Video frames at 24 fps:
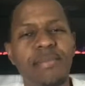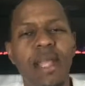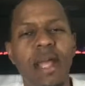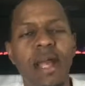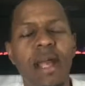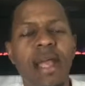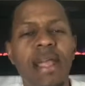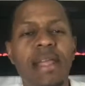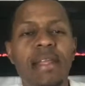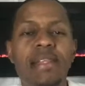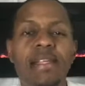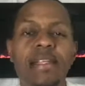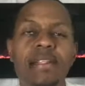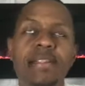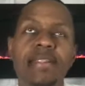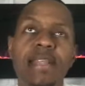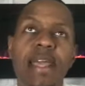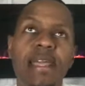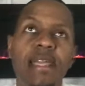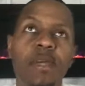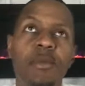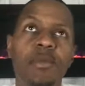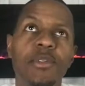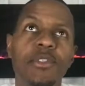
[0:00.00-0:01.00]
All right. And then
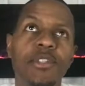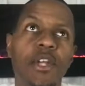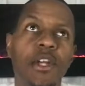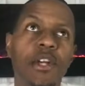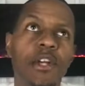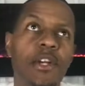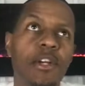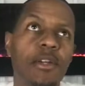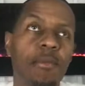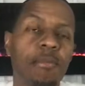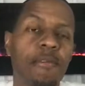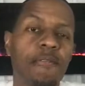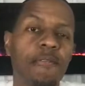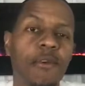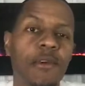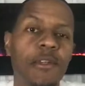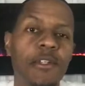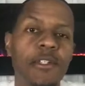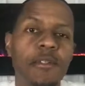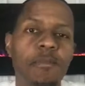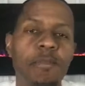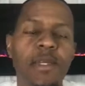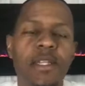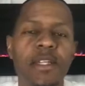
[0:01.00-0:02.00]
second was earn
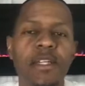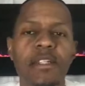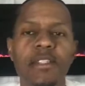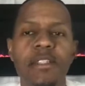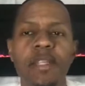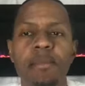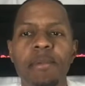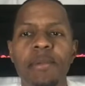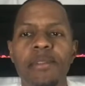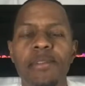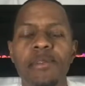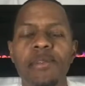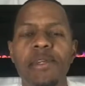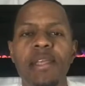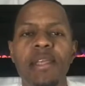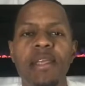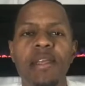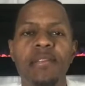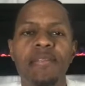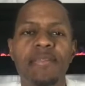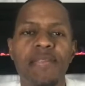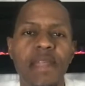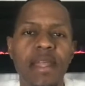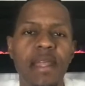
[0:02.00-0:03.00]
before you spend. Here's number
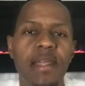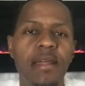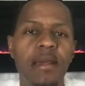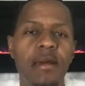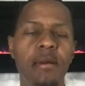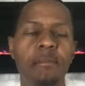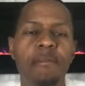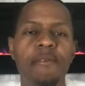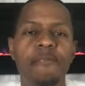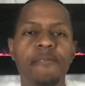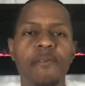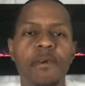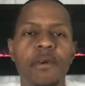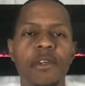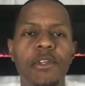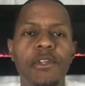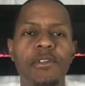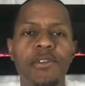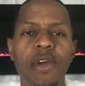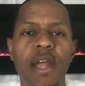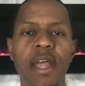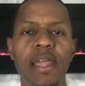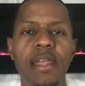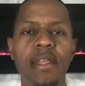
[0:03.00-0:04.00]
3. Think before
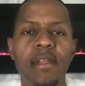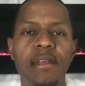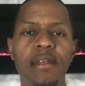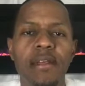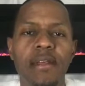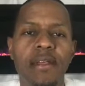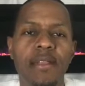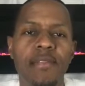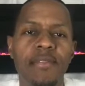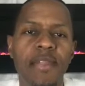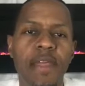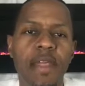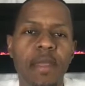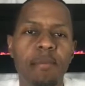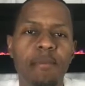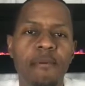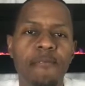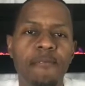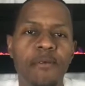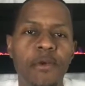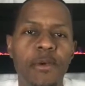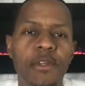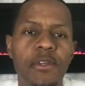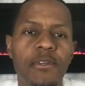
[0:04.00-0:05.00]
you write. Think
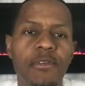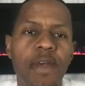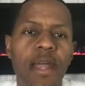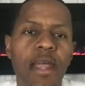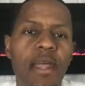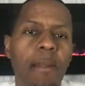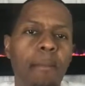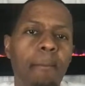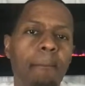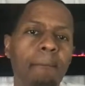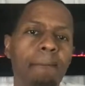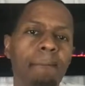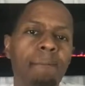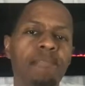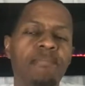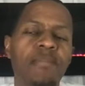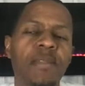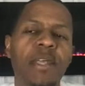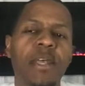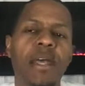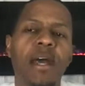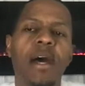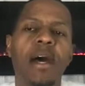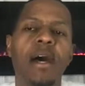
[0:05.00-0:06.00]
before you write.
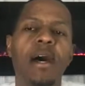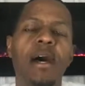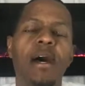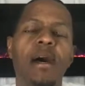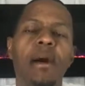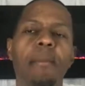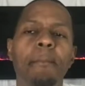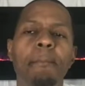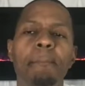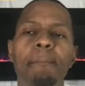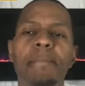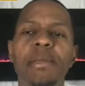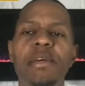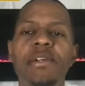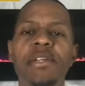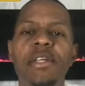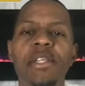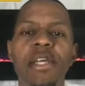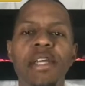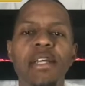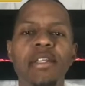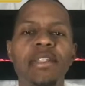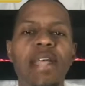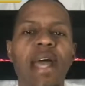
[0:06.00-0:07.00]

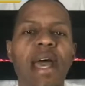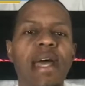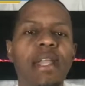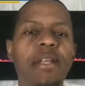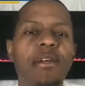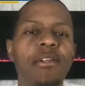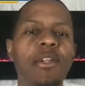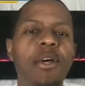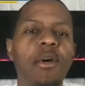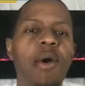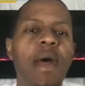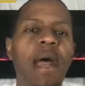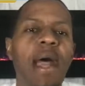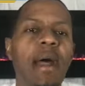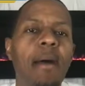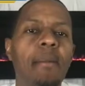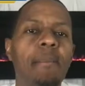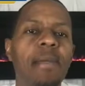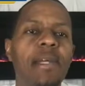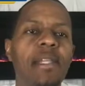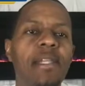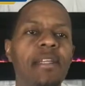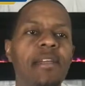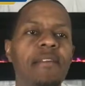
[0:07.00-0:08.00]
Millionaires, I don't know how
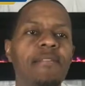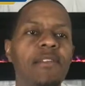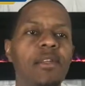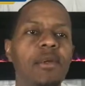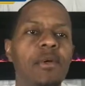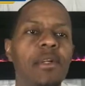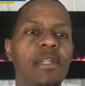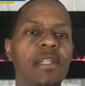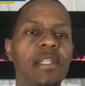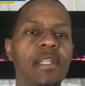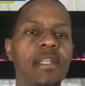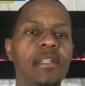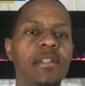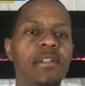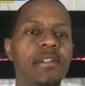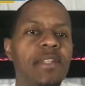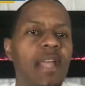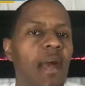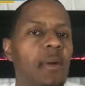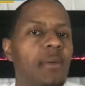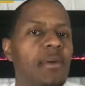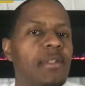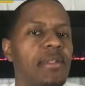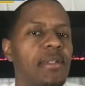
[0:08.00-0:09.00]
many of you are
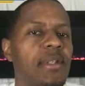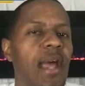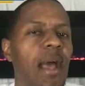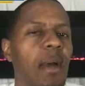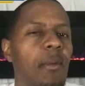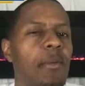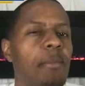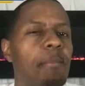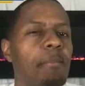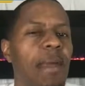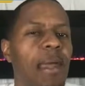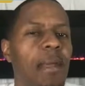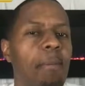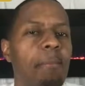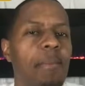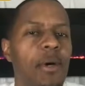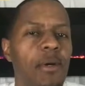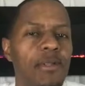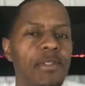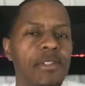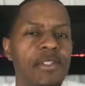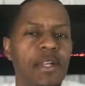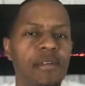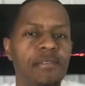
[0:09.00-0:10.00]
leaders. I would bet
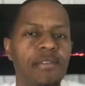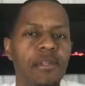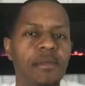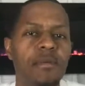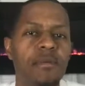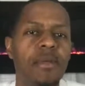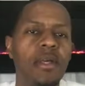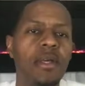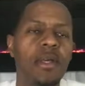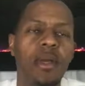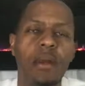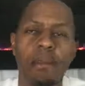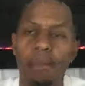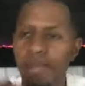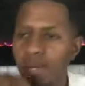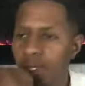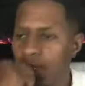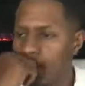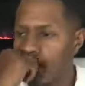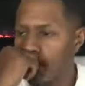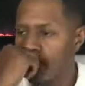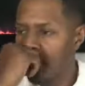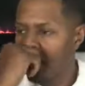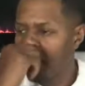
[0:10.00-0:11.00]
most of you.
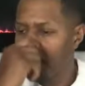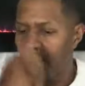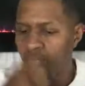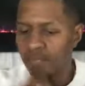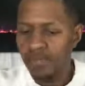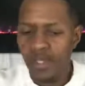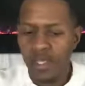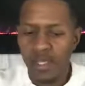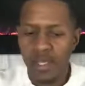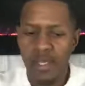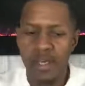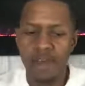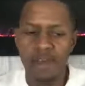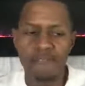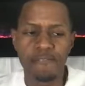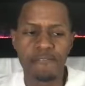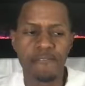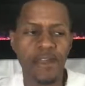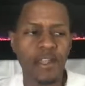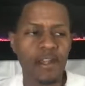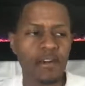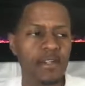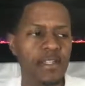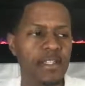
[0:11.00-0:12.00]
But a
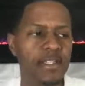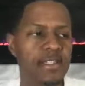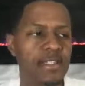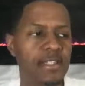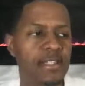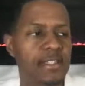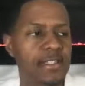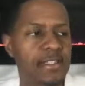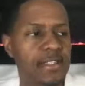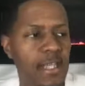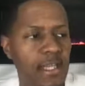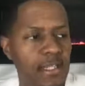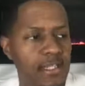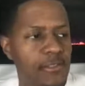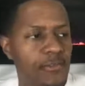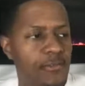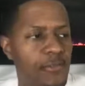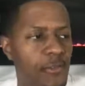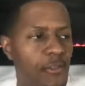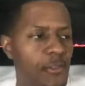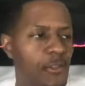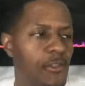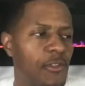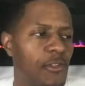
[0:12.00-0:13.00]
very
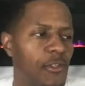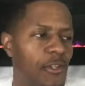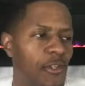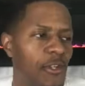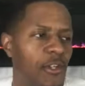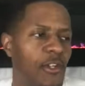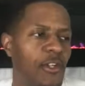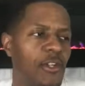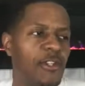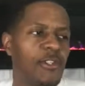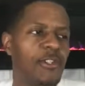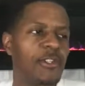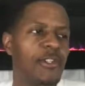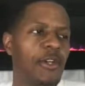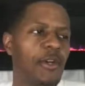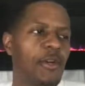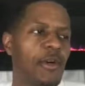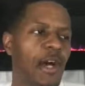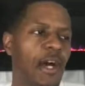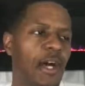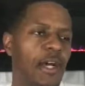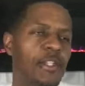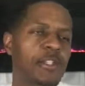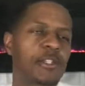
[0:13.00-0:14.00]
successful,
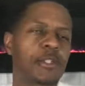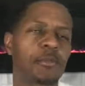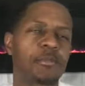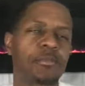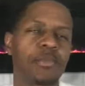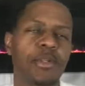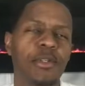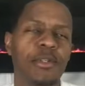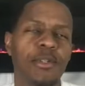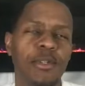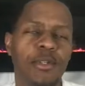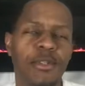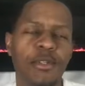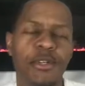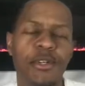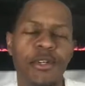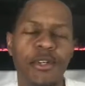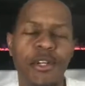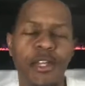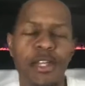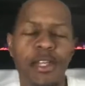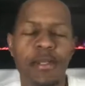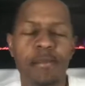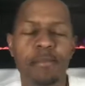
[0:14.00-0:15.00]

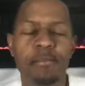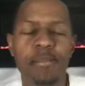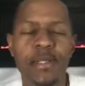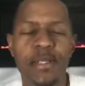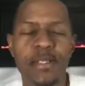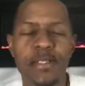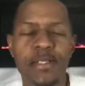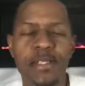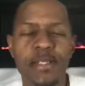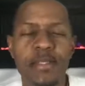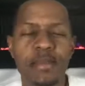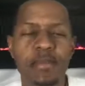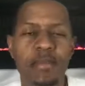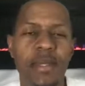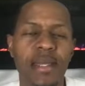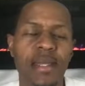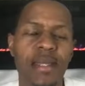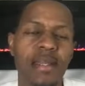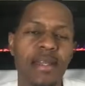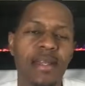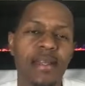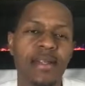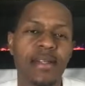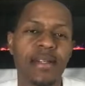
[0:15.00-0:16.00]
entrepreneur and
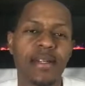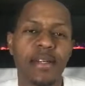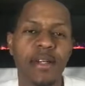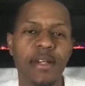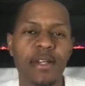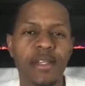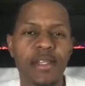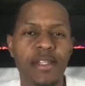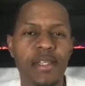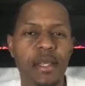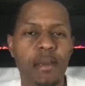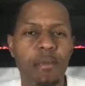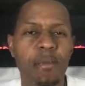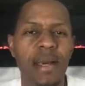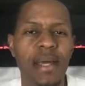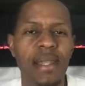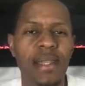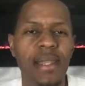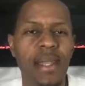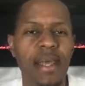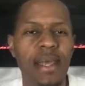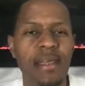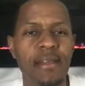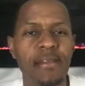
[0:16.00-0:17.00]
businessman early in my
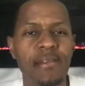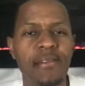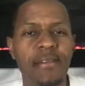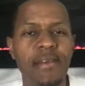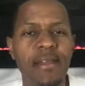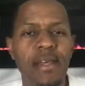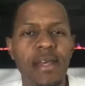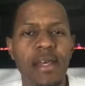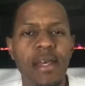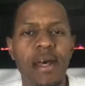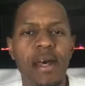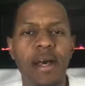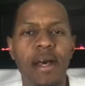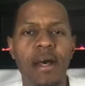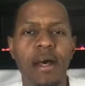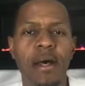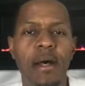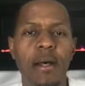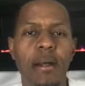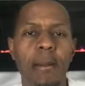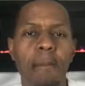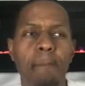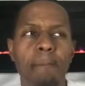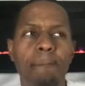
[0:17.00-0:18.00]
life,
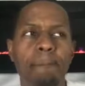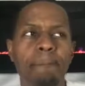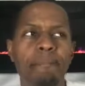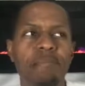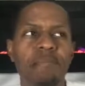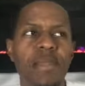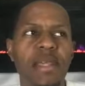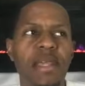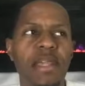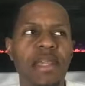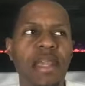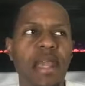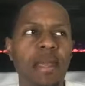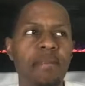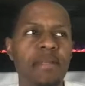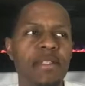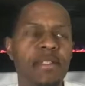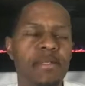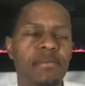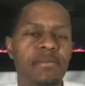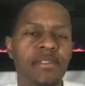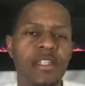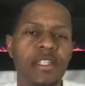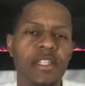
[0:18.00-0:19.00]
He gave me
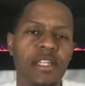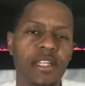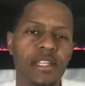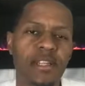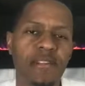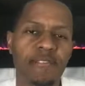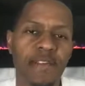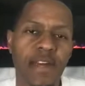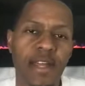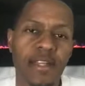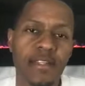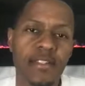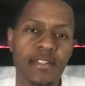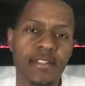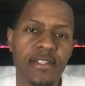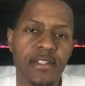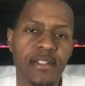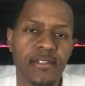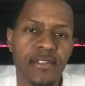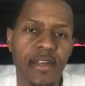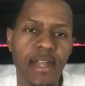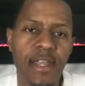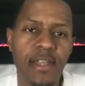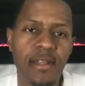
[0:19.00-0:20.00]
some really good advice,
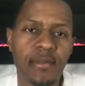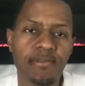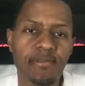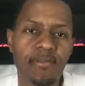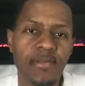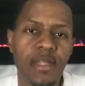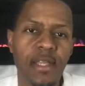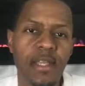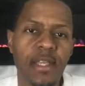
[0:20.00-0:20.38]
right?